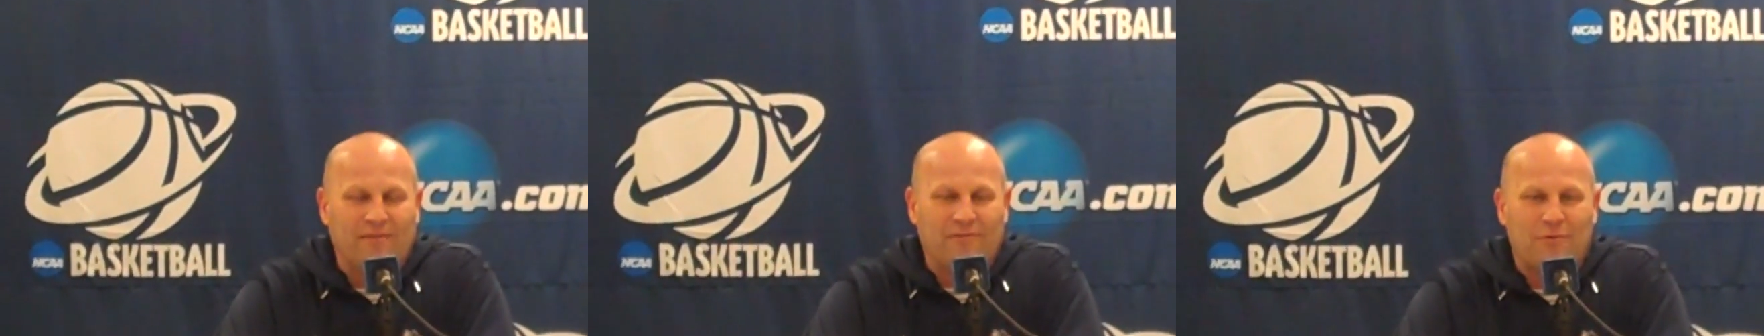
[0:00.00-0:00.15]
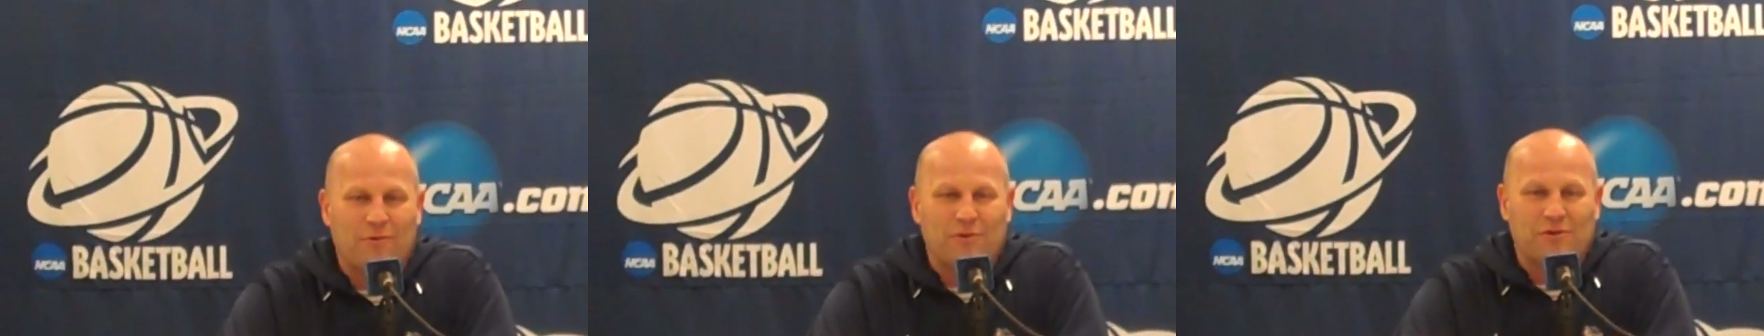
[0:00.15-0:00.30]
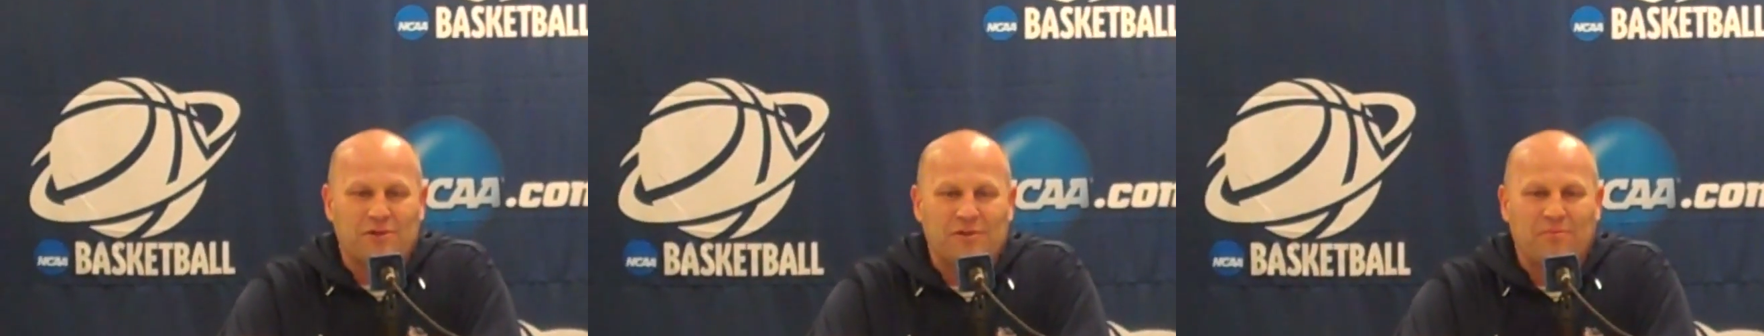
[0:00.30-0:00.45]
of
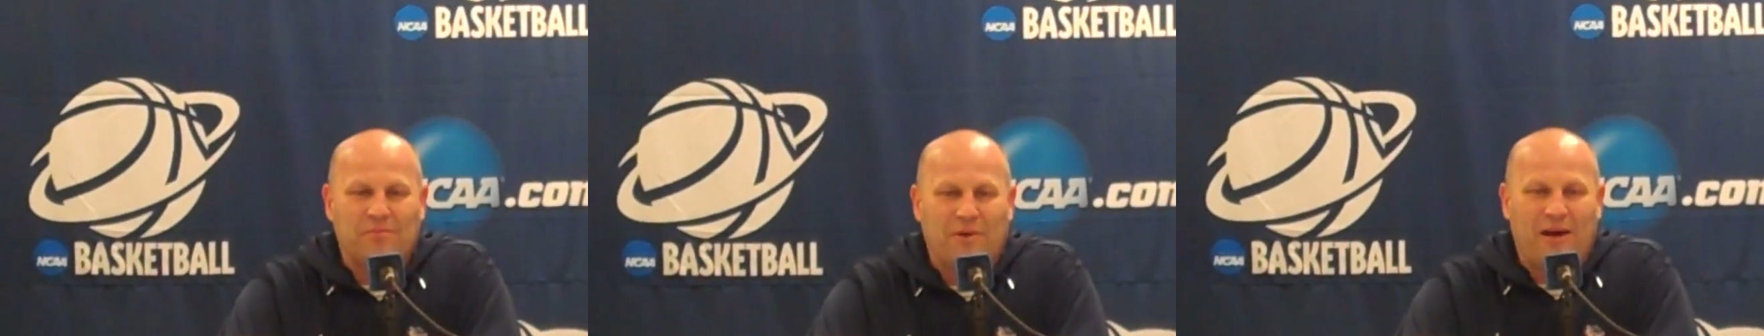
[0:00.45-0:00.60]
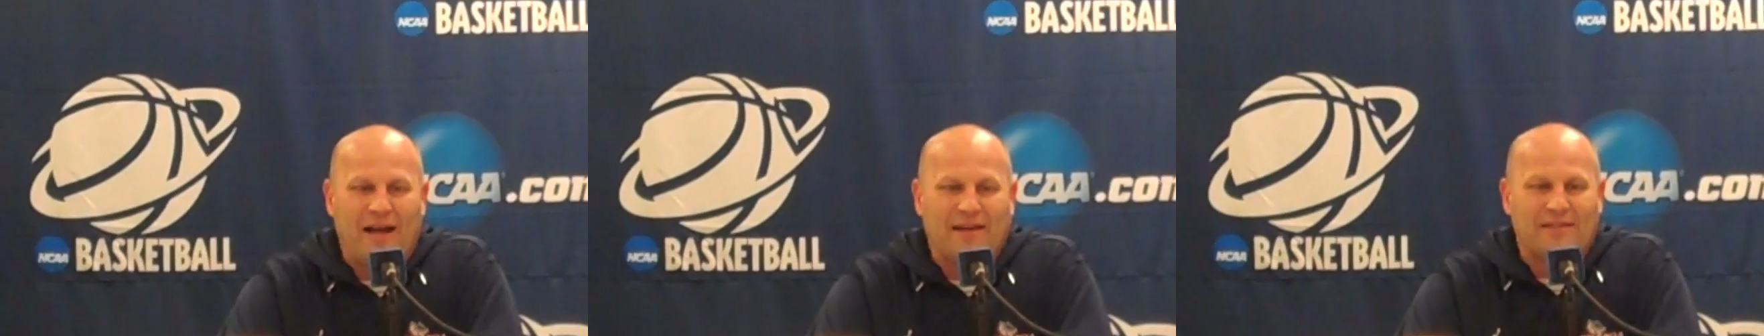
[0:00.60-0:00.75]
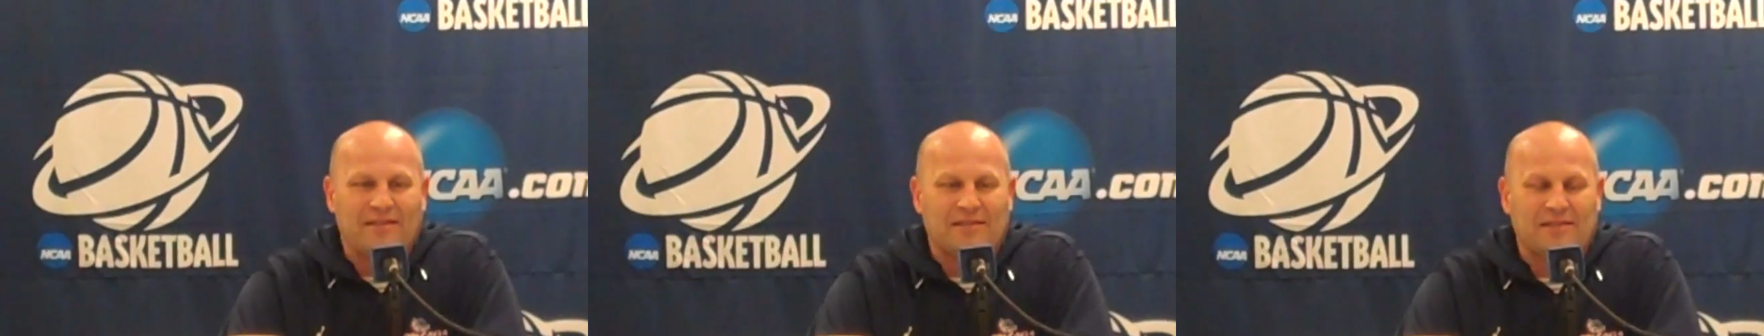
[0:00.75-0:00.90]
course, in
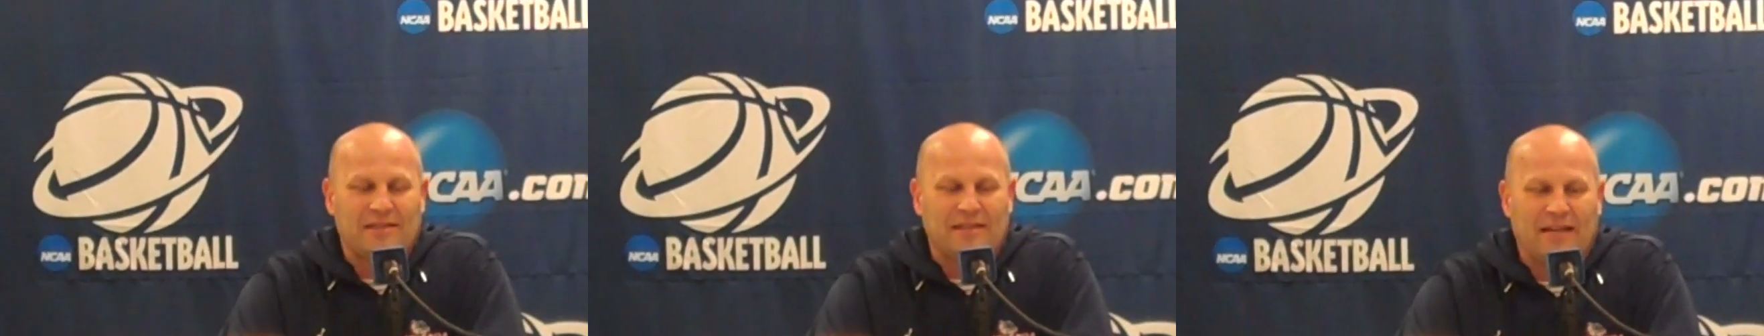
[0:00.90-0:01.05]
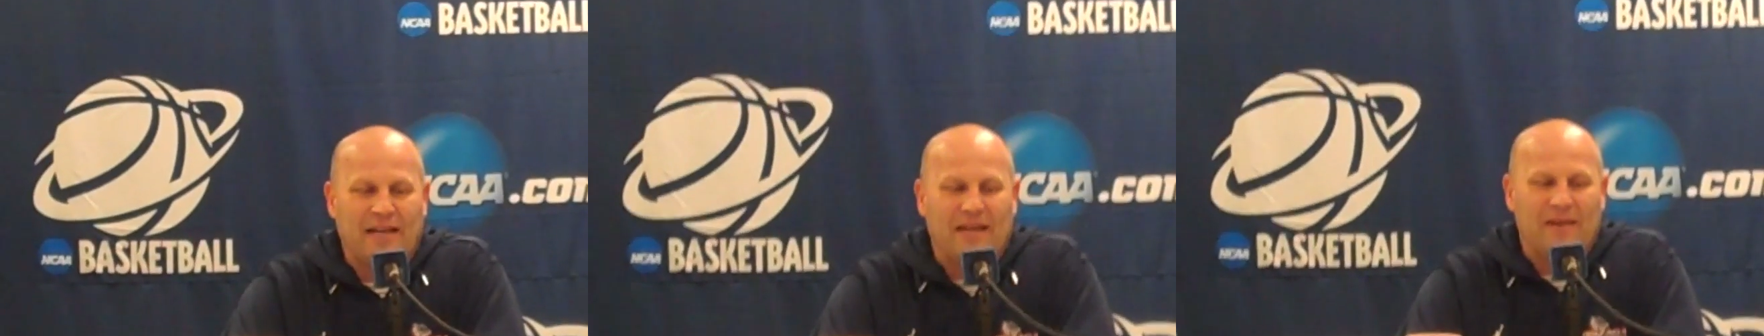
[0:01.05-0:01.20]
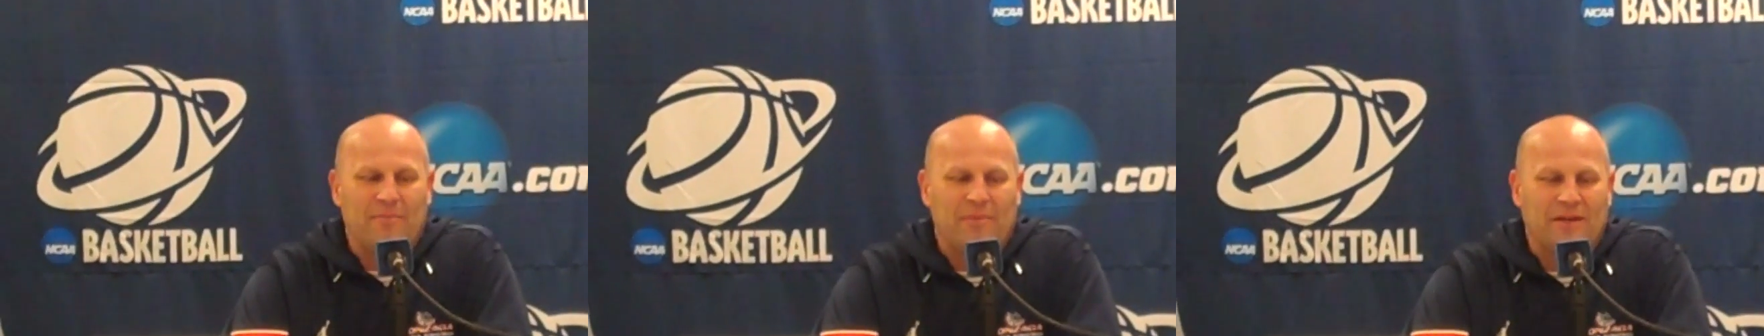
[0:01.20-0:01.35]
practice
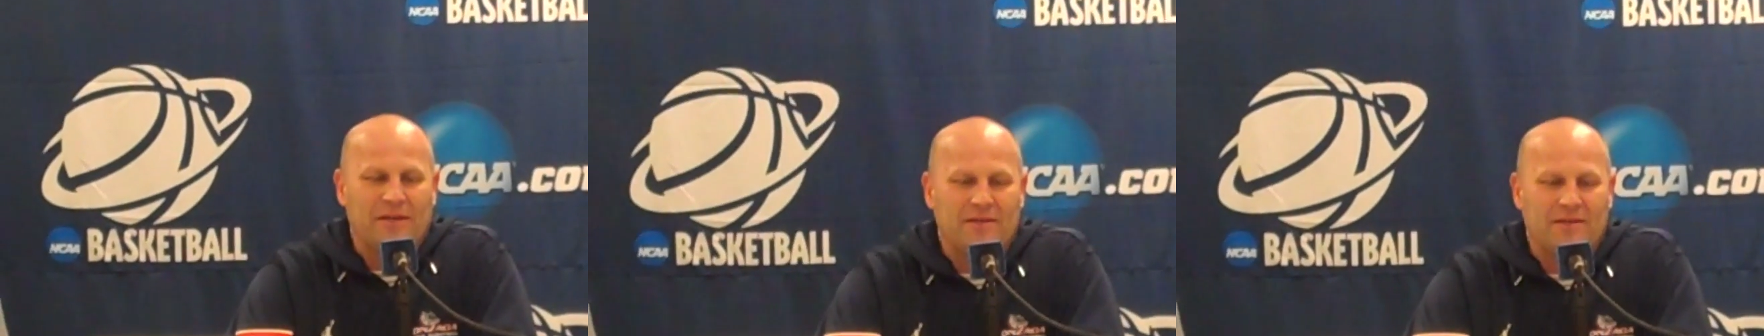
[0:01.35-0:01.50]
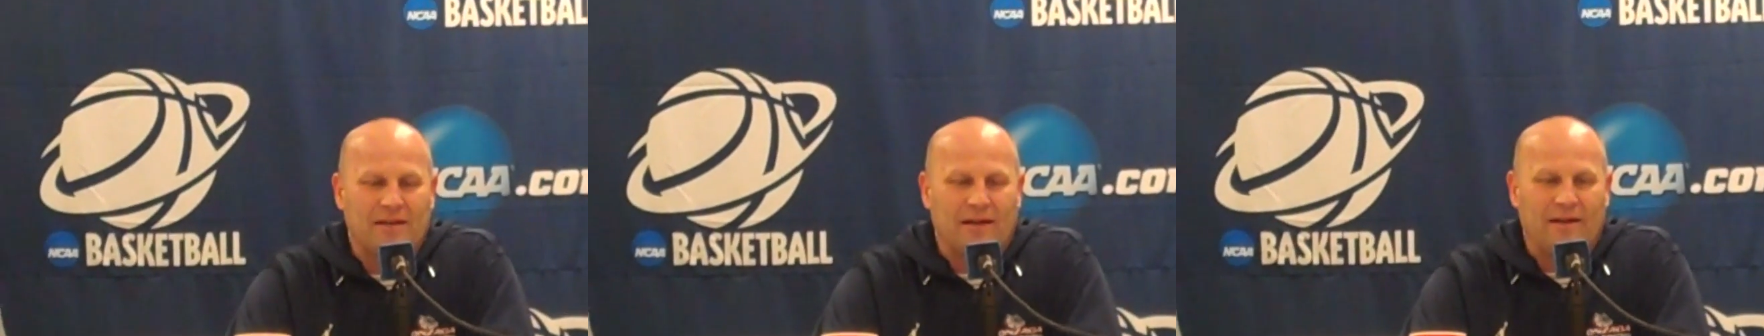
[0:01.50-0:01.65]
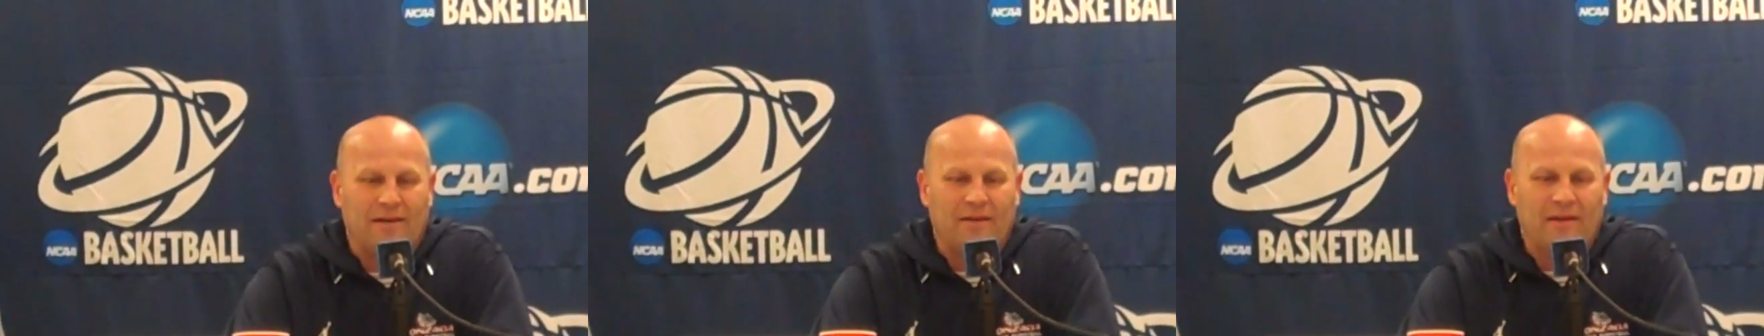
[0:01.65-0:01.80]
today.
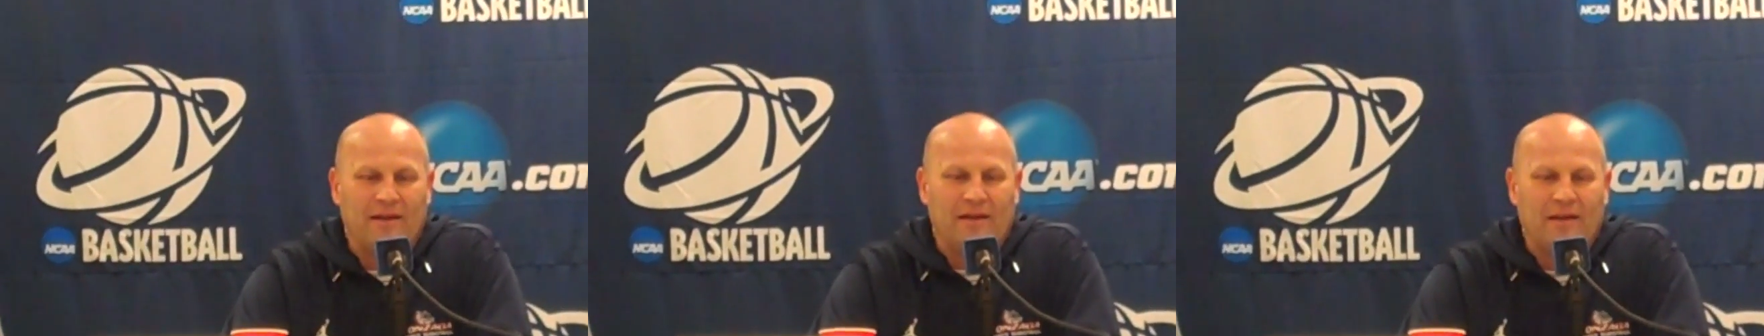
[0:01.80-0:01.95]
But uh,